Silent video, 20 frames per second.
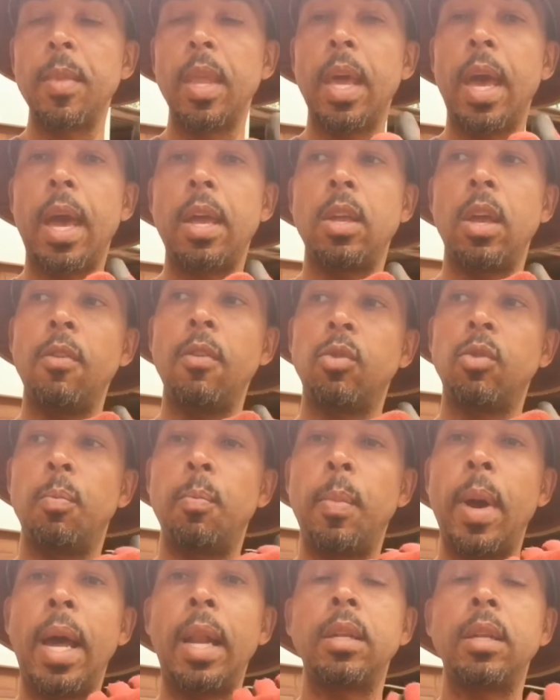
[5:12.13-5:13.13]
And you have to
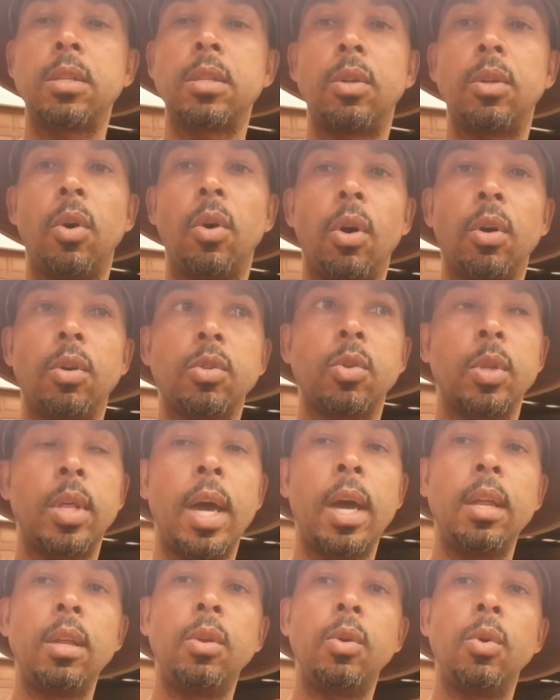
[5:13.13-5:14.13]
balance the dog. So
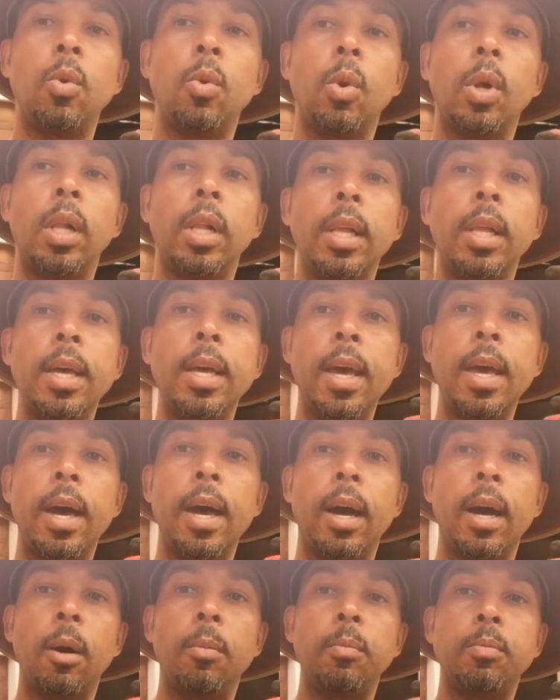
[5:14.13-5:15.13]
then you will
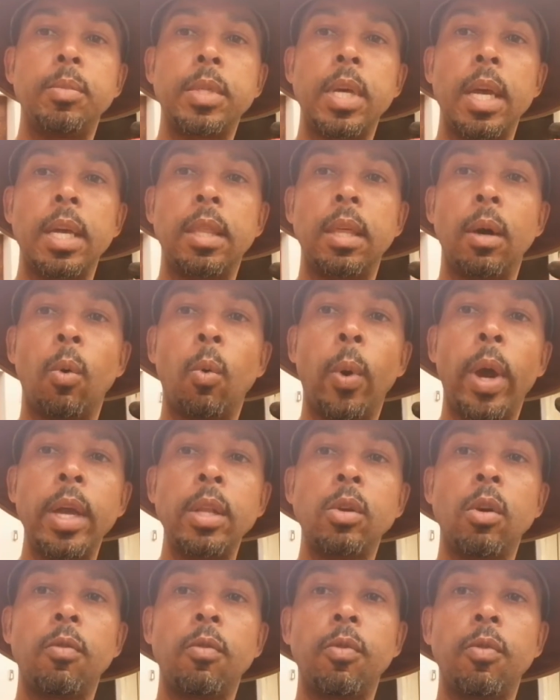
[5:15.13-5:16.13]
take the weight
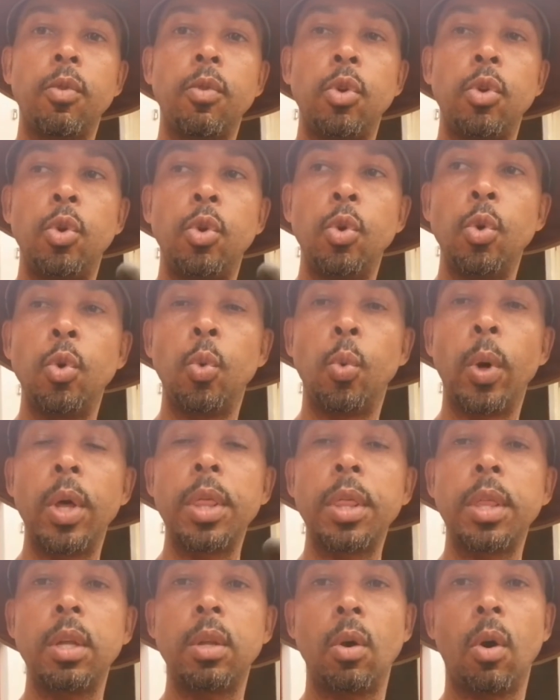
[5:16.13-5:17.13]
of you
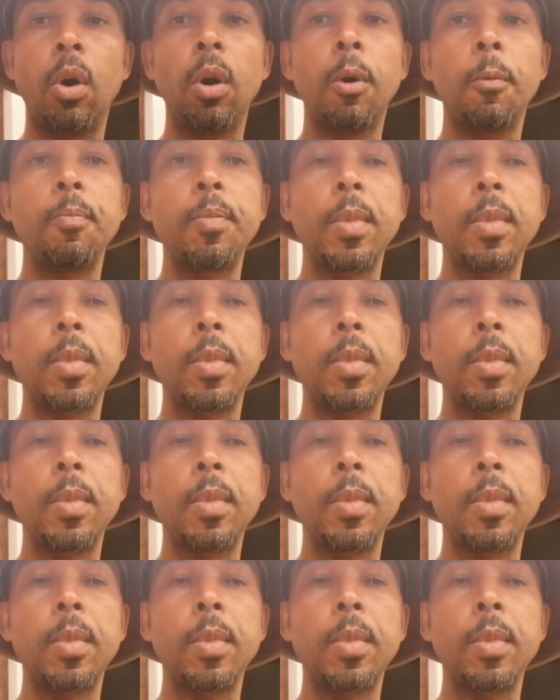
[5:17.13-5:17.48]
with the dog,